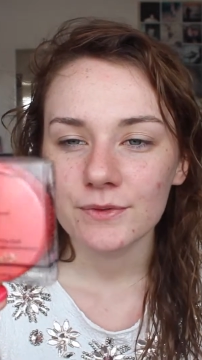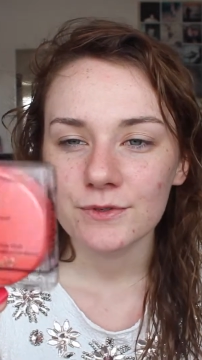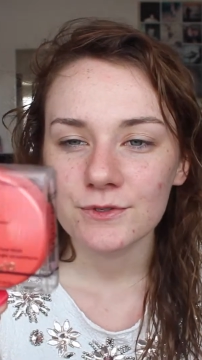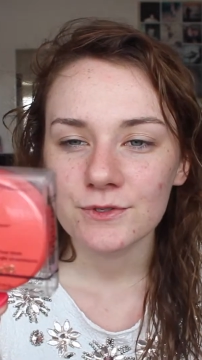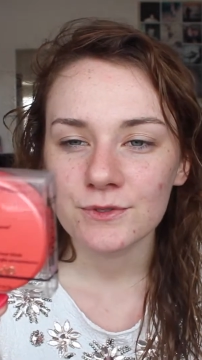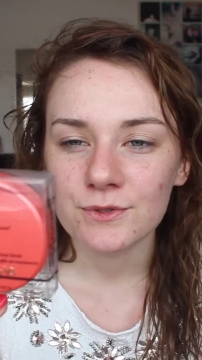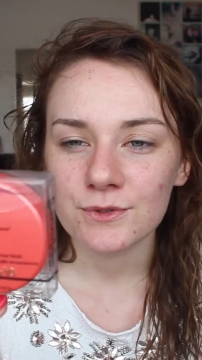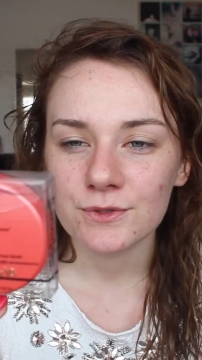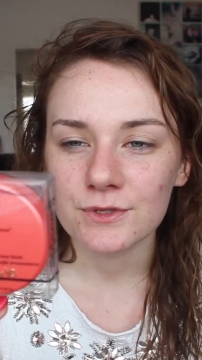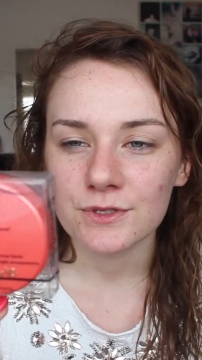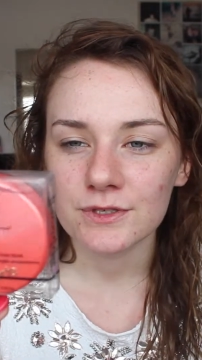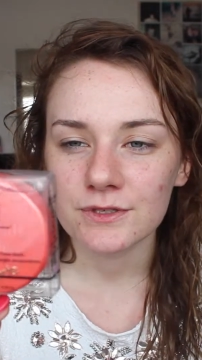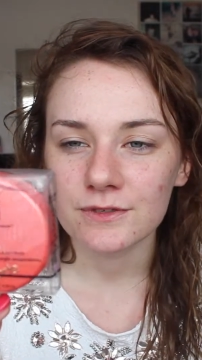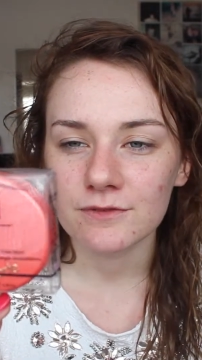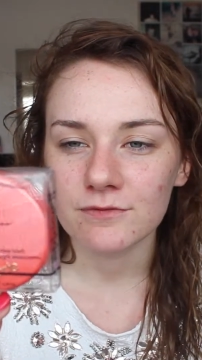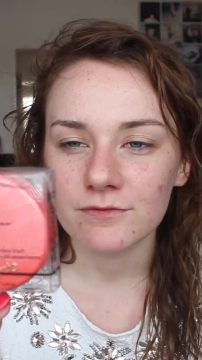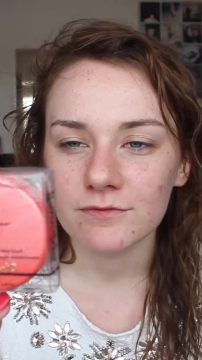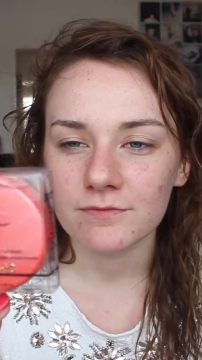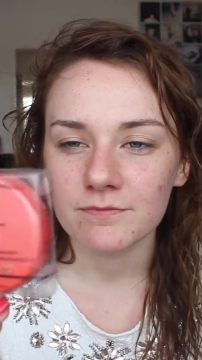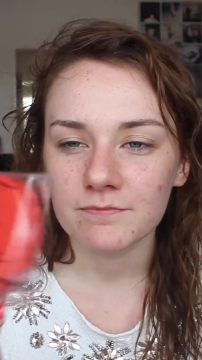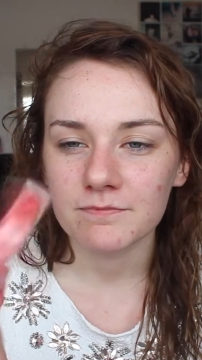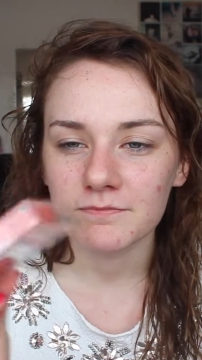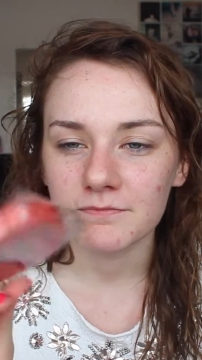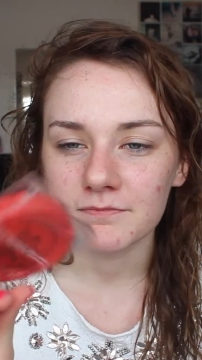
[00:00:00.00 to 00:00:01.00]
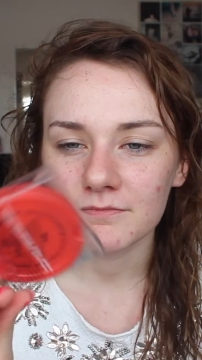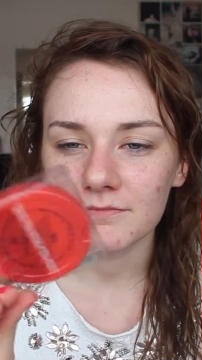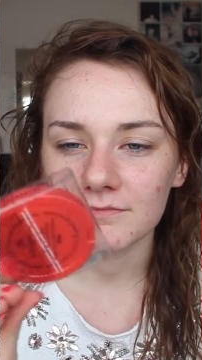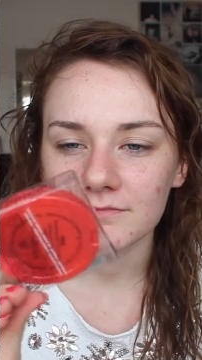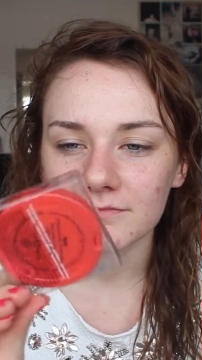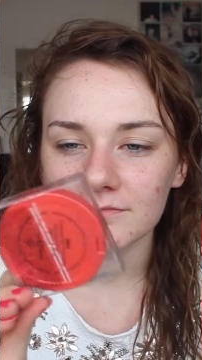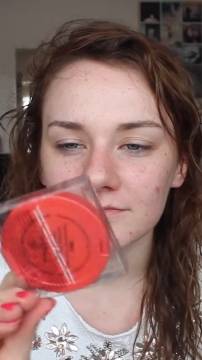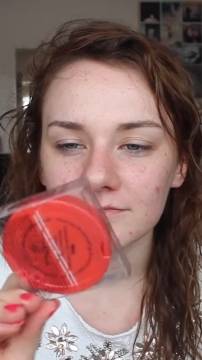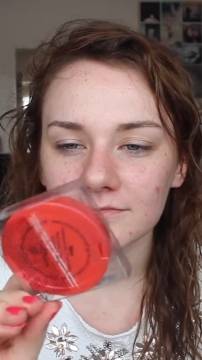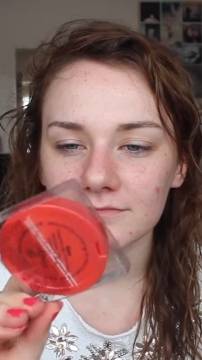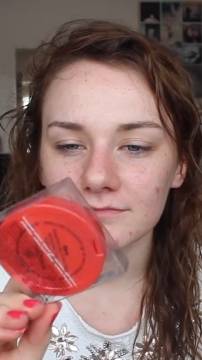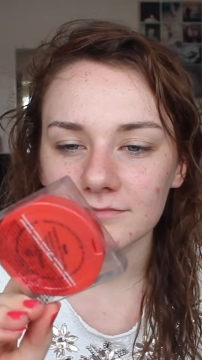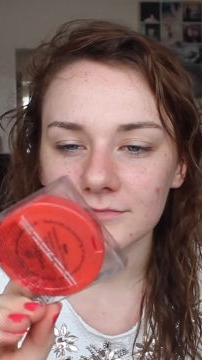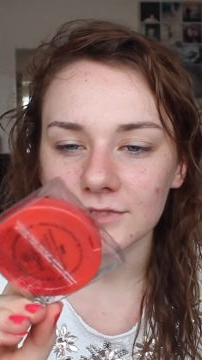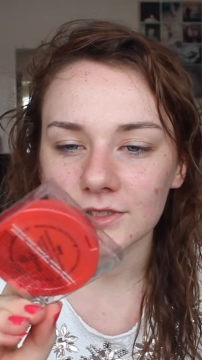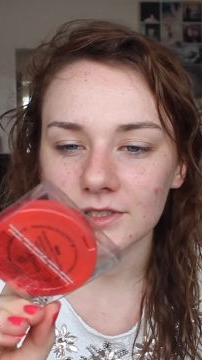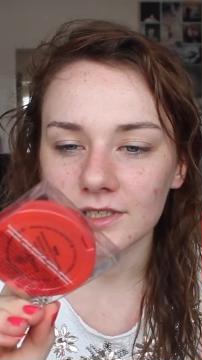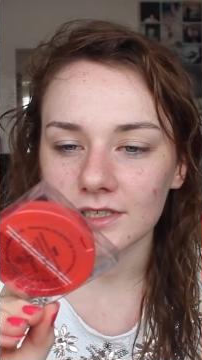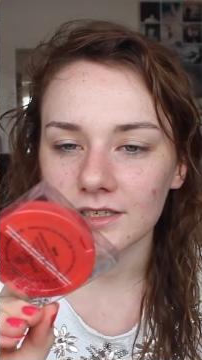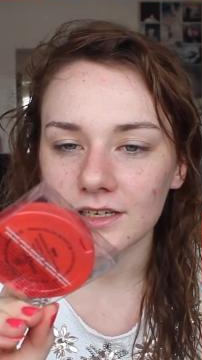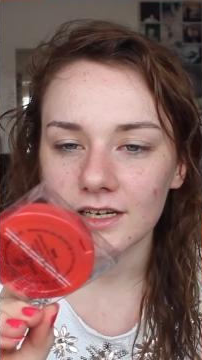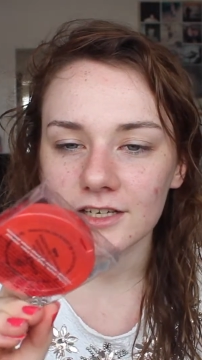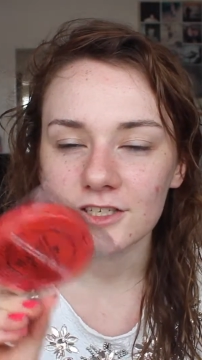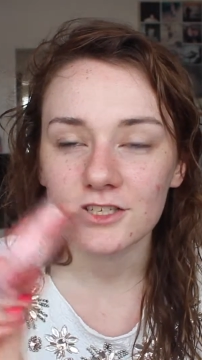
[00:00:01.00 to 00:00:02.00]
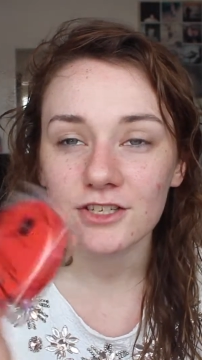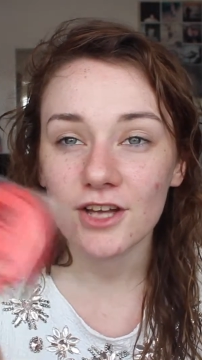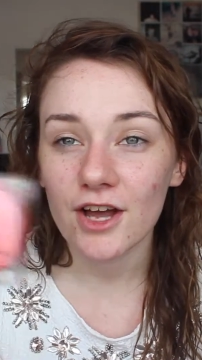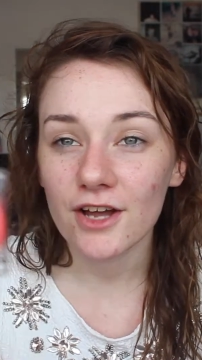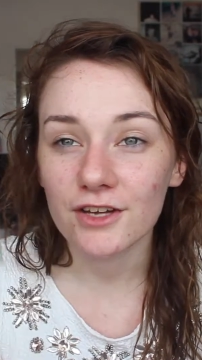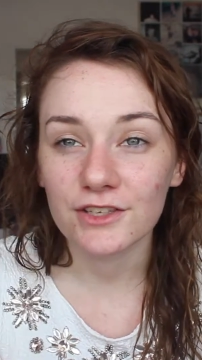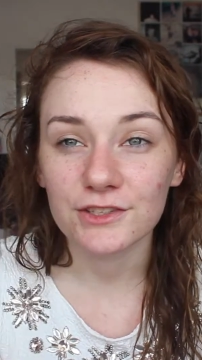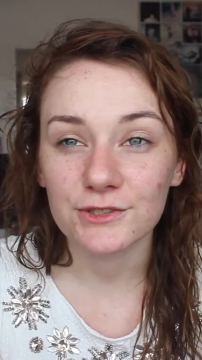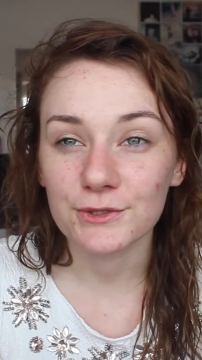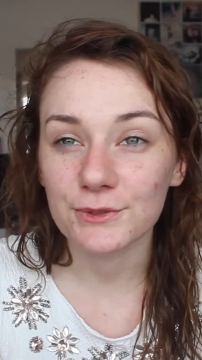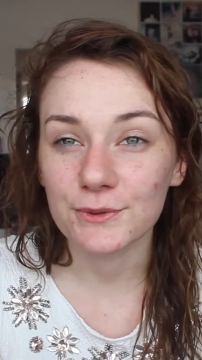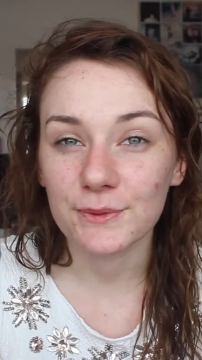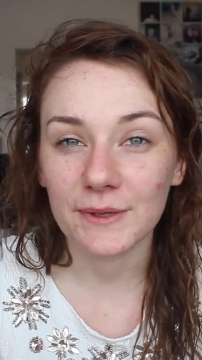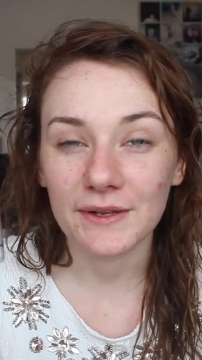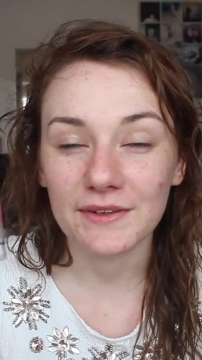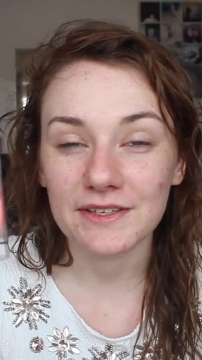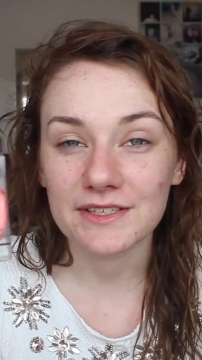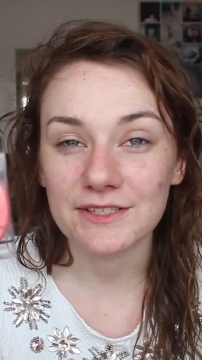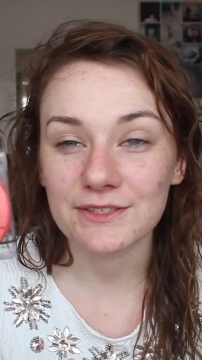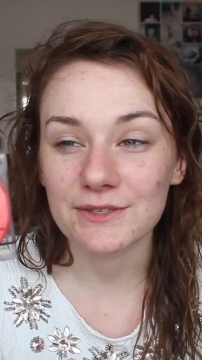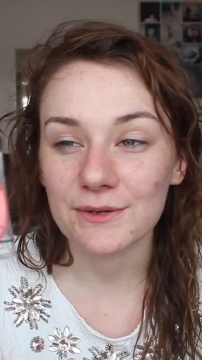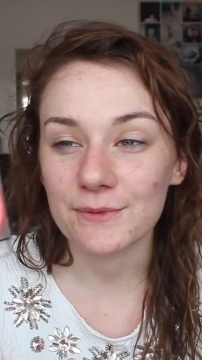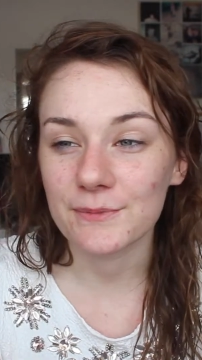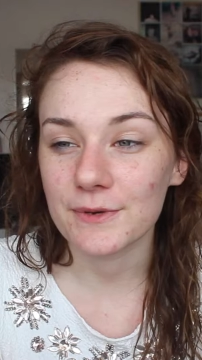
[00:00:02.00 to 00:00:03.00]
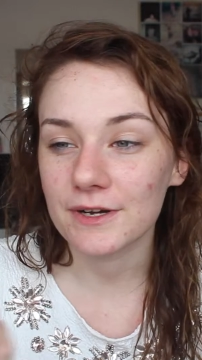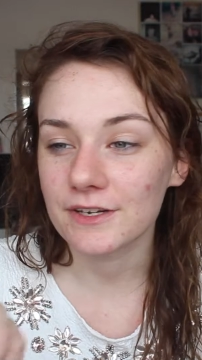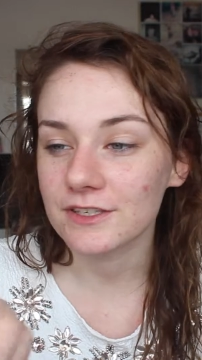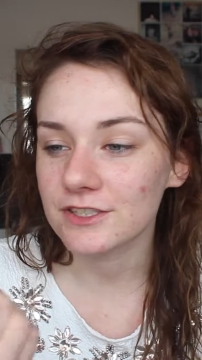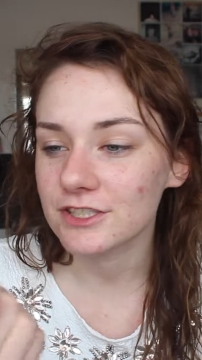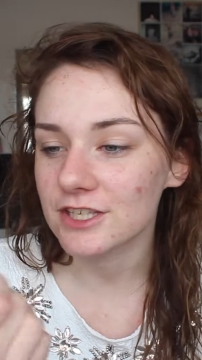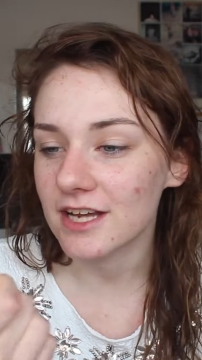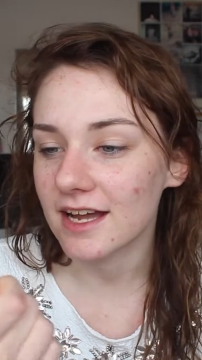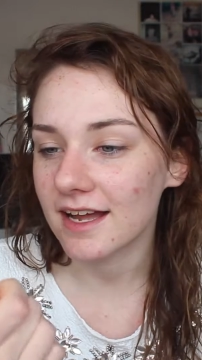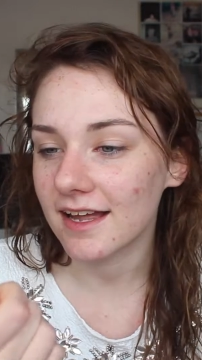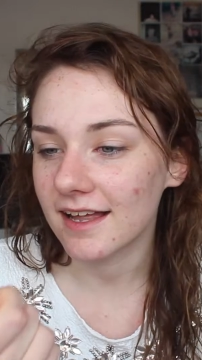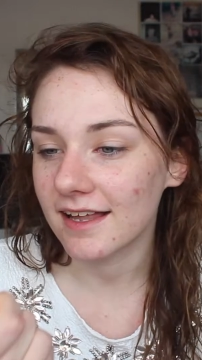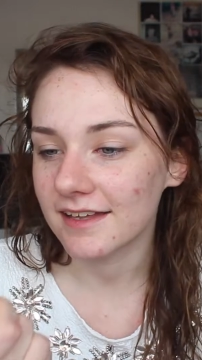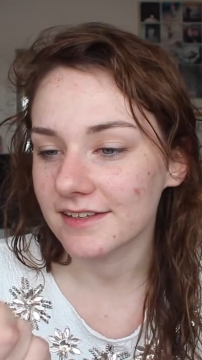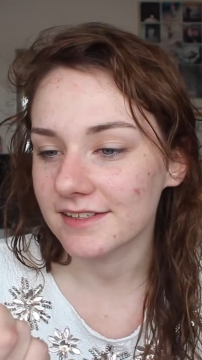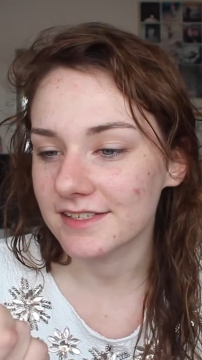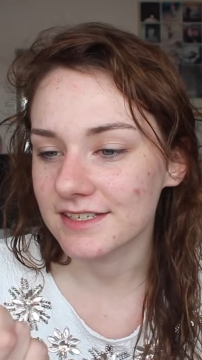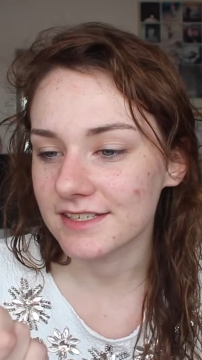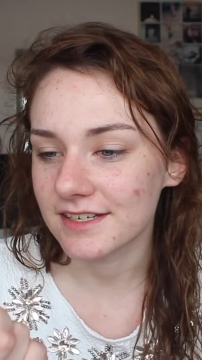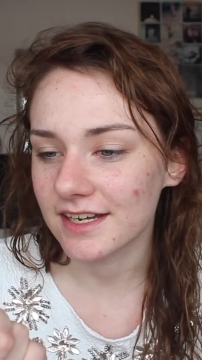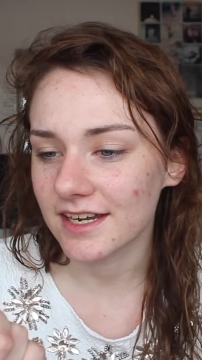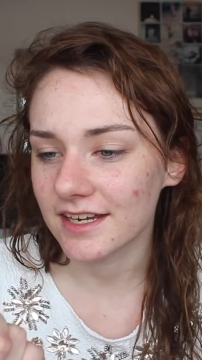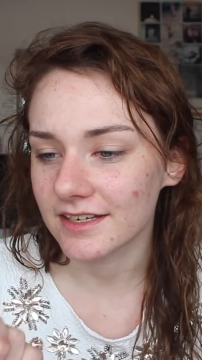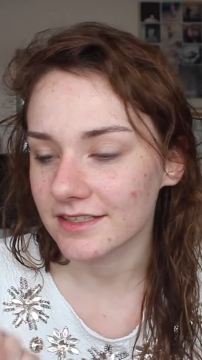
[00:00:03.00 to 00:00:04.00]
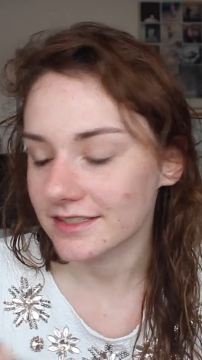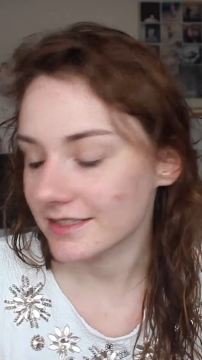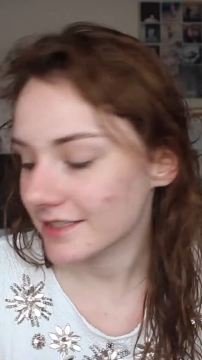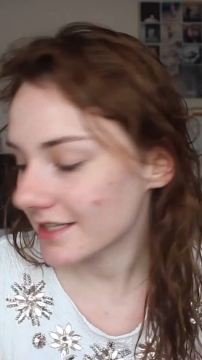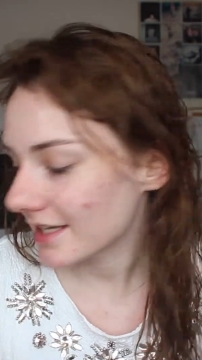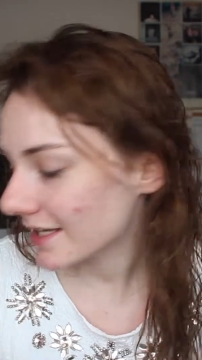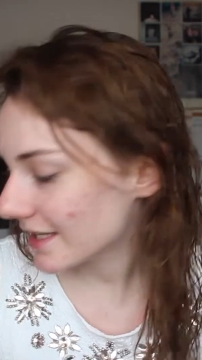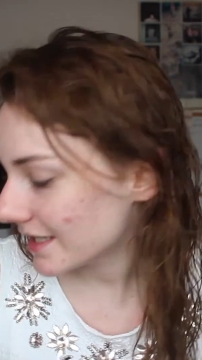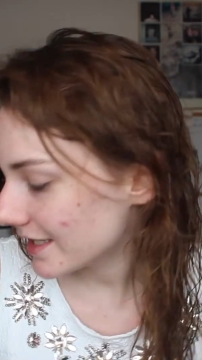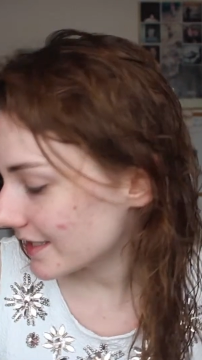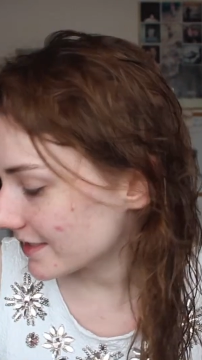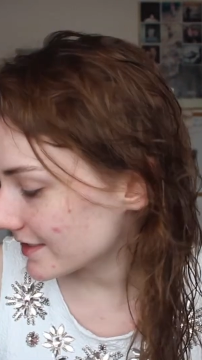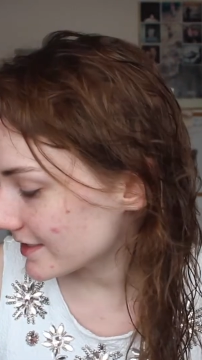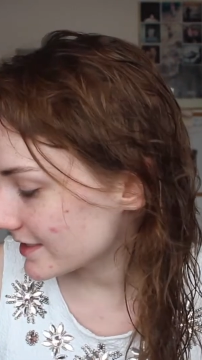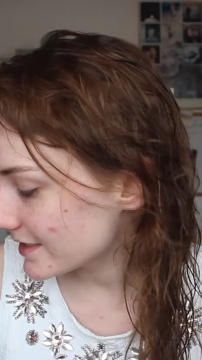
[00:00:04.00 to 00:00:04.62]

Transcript: Sort of, well, I just heard her talk about this so much and I had to get it.